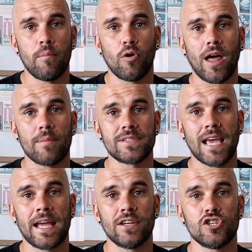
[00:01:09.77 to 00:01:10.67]
pull-ups
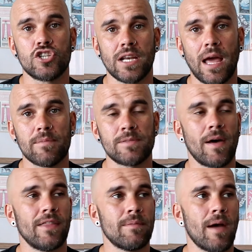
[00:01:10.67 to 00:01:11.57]
and chin-ups,
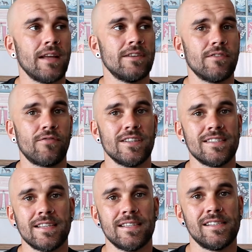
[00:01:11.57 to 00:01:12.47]
but the main
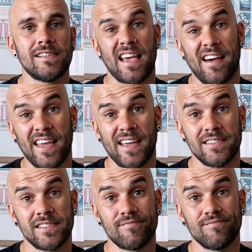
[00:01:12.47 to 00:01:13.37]
difference is our
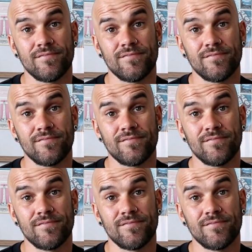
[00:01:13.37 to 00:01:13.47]
hands.